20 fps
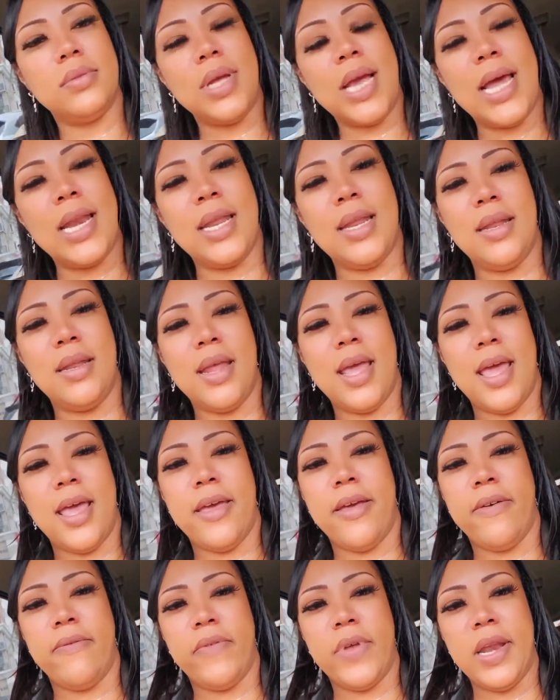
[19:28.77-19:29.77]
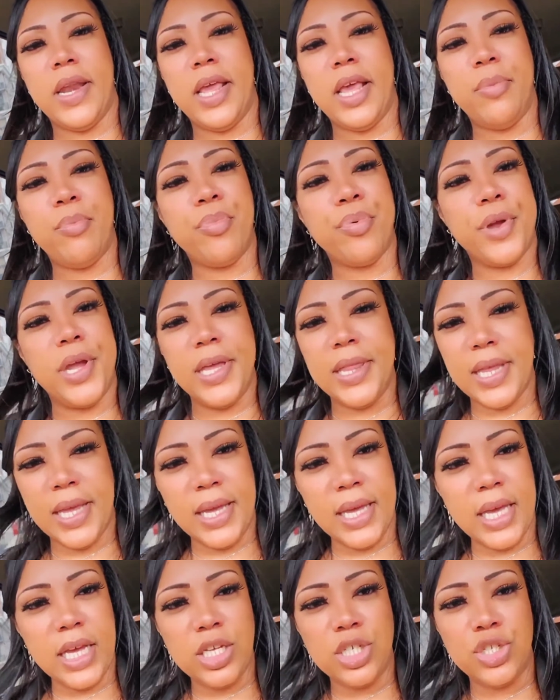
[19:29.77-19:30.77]
I didn't have any
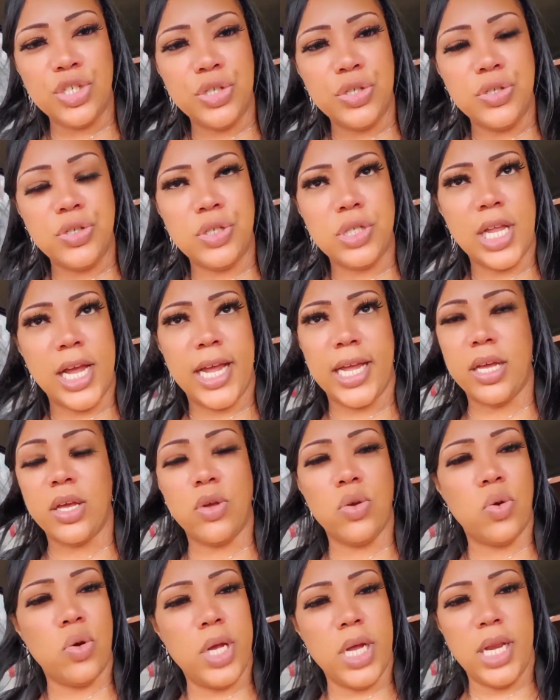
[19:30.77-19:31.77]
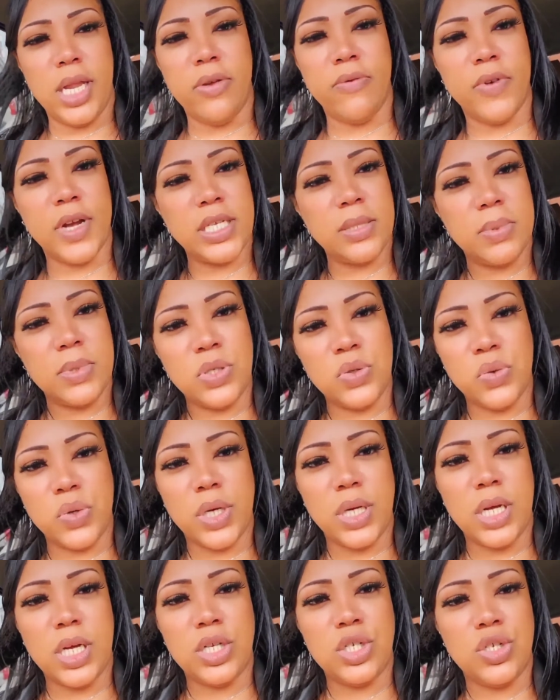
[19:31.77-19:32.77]
breathing issues, like or any
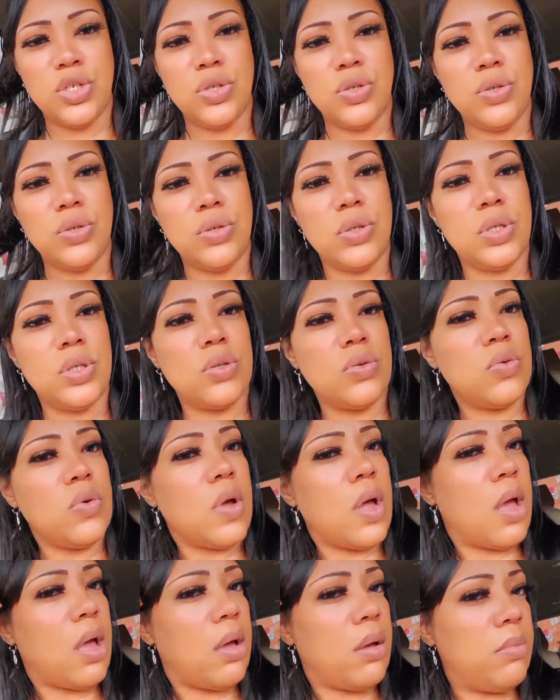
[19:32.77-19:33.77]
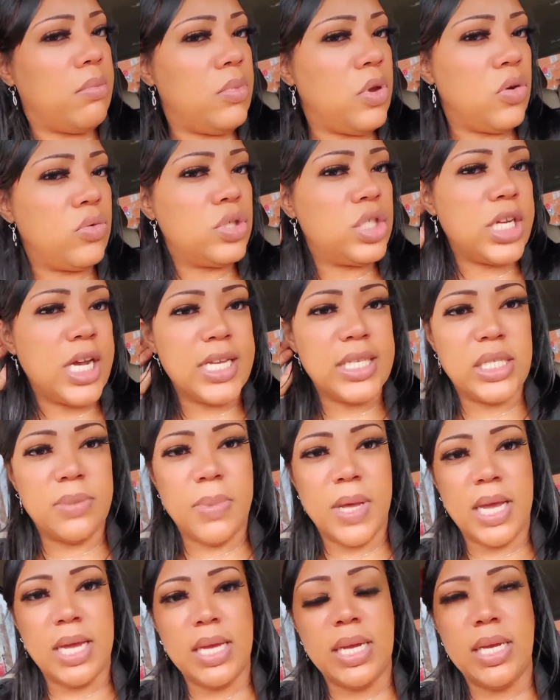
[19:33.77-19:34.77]
respiratory issues, um, no chest
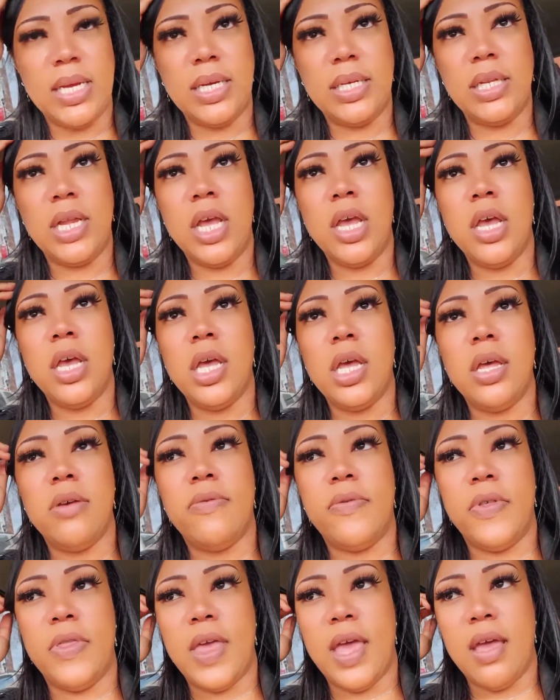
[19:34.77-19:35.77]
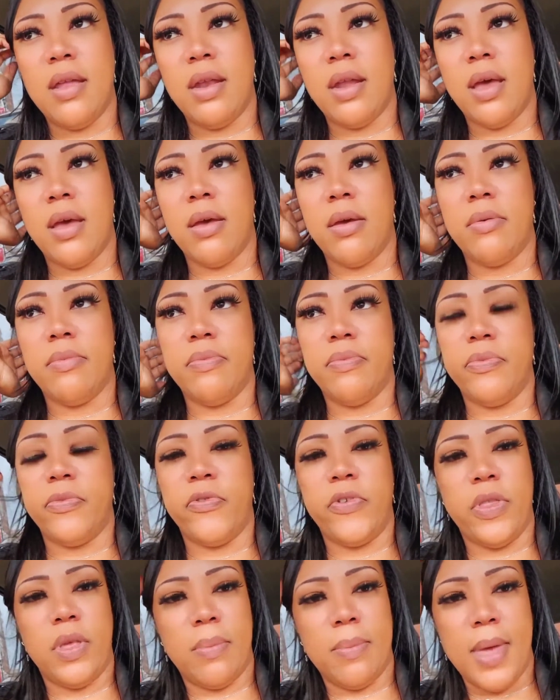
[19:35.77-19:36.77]
pain, for that um,
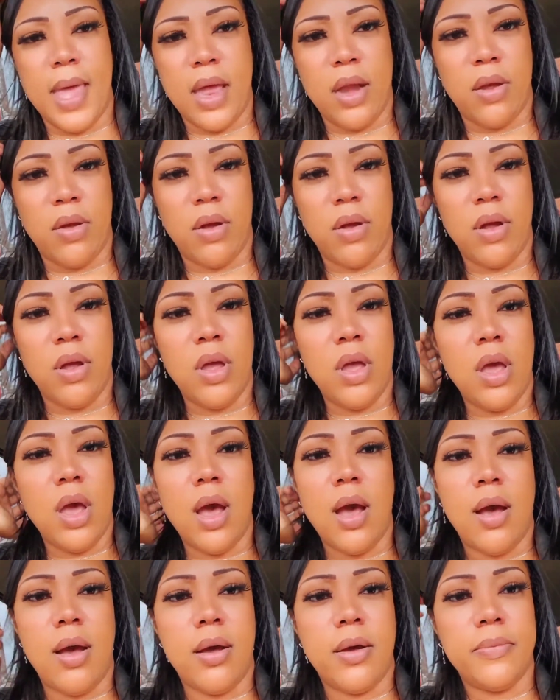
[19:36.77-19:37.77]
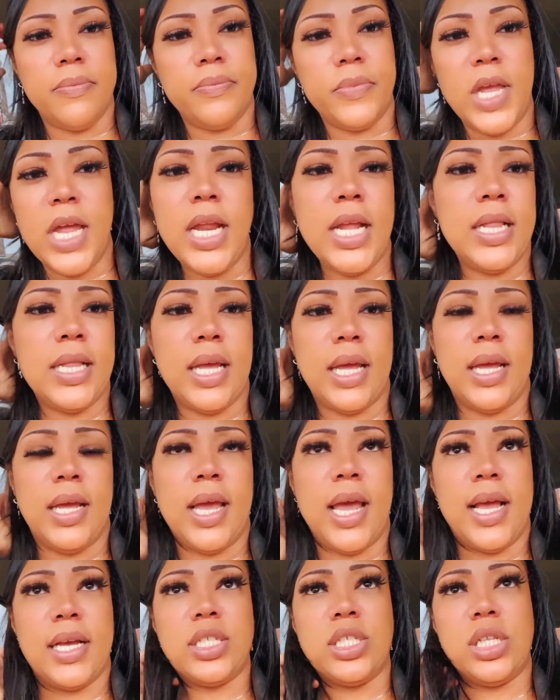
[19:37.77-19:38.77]
for that matter. Um,
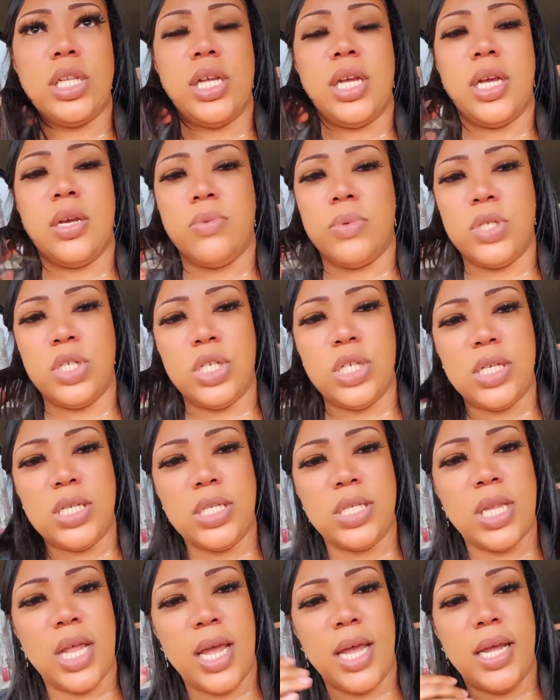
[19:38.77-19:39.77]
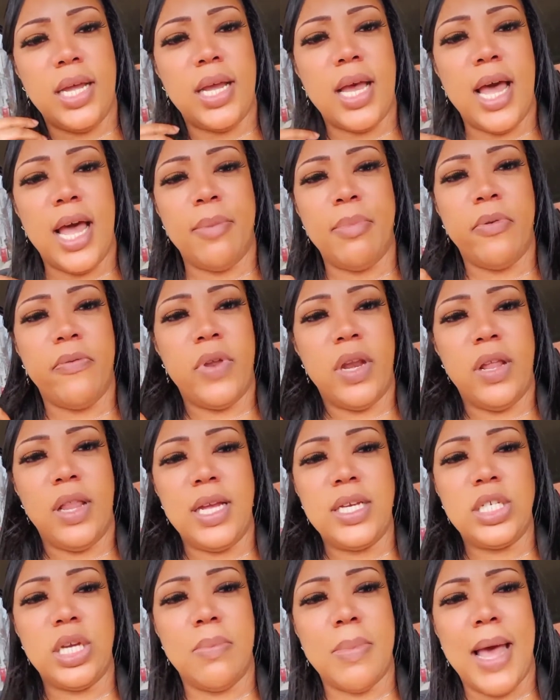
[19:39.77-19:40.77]
anything actually, it was just like
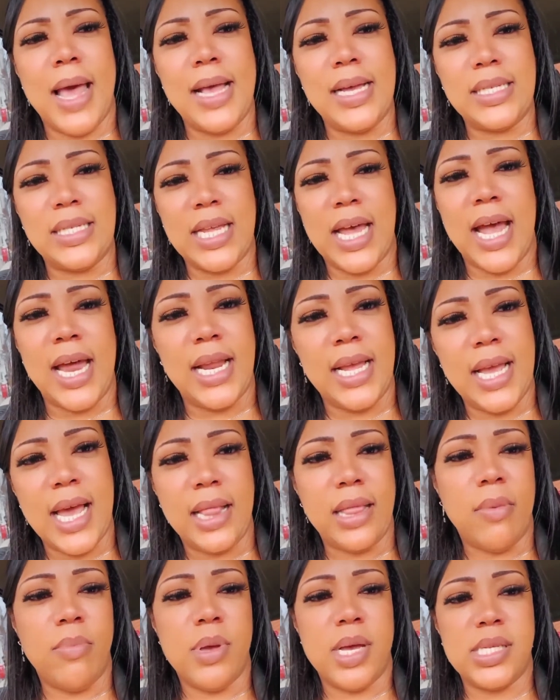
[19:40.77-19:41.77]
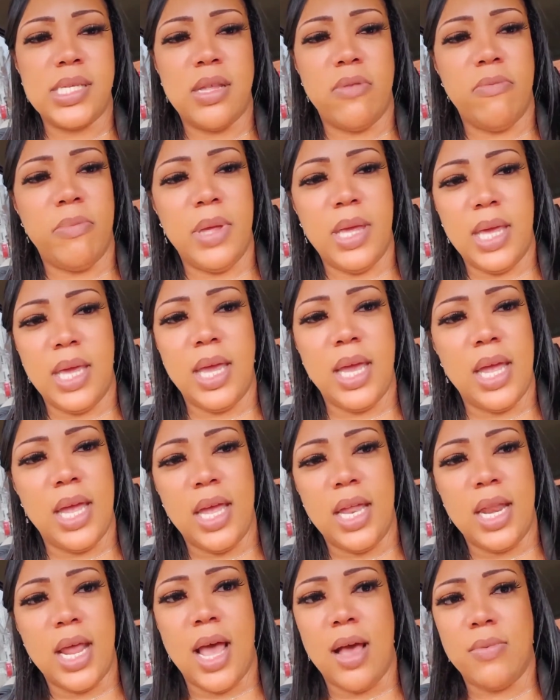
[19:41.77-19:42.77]
hyperventilation. My anxiety got the best of me,
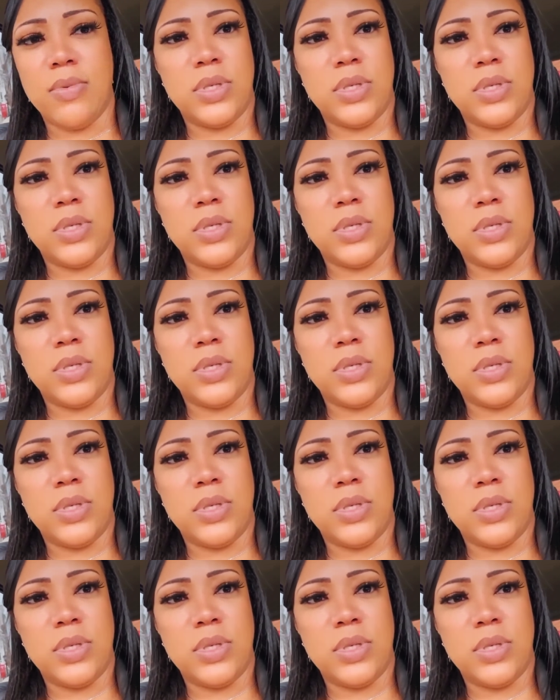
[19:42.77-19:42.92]
and I